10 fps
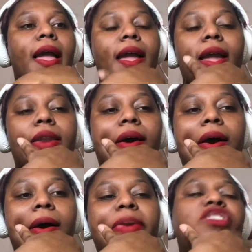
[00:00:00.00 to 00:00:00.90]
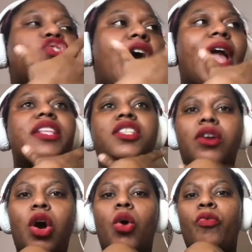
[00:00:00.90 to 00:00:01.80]
And he's trying
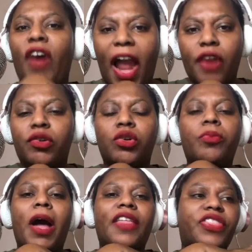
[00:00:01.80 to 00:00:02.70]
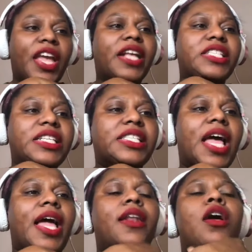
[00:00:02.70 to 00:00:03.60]
to go viral by the things he
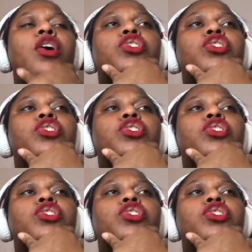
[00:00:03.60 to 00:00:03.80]
said.